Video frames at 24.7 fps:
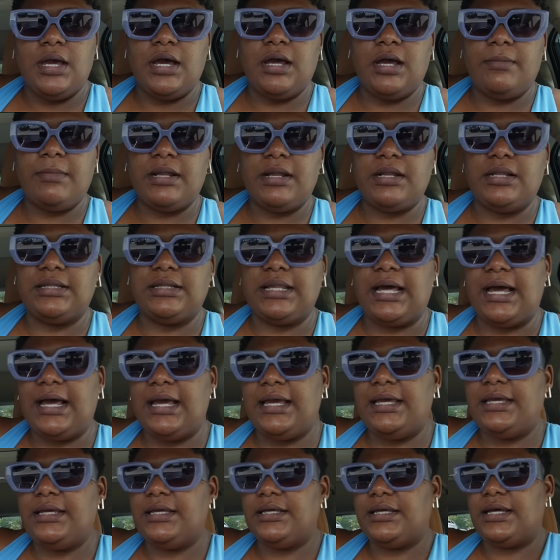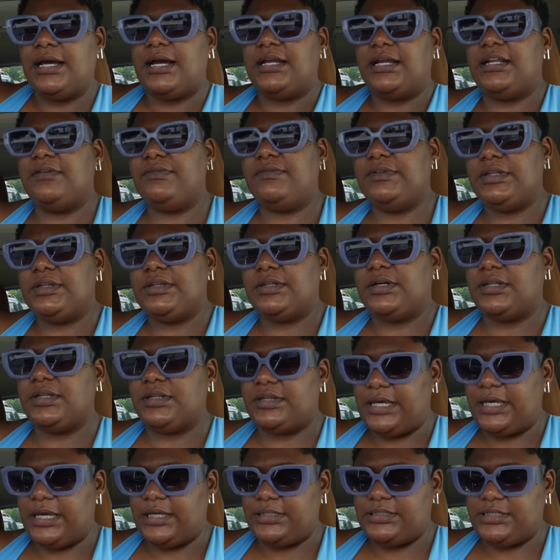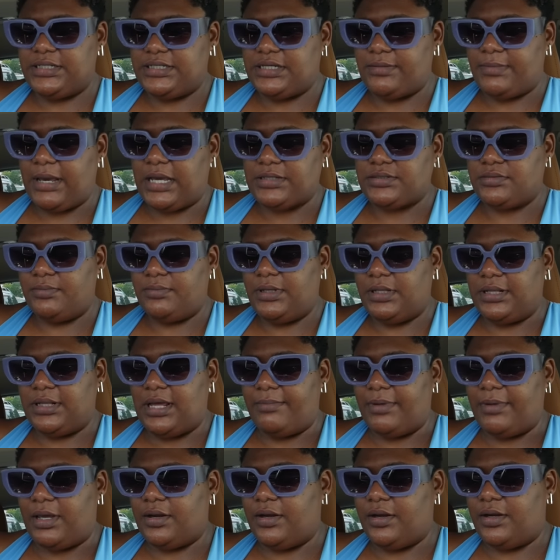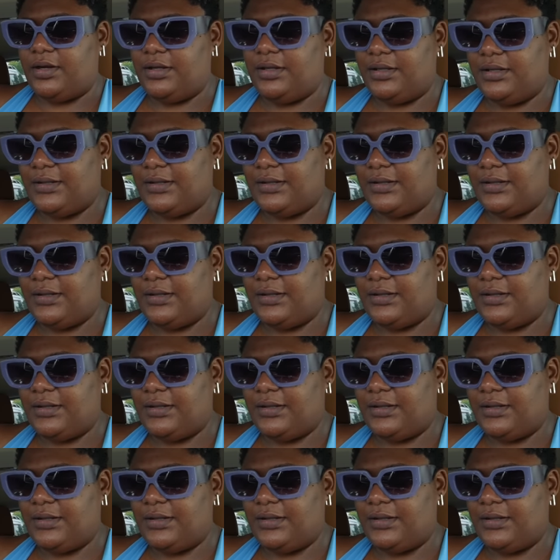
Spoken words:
not gonna lie, I definitely thought that TJ Maxx would be a lot better.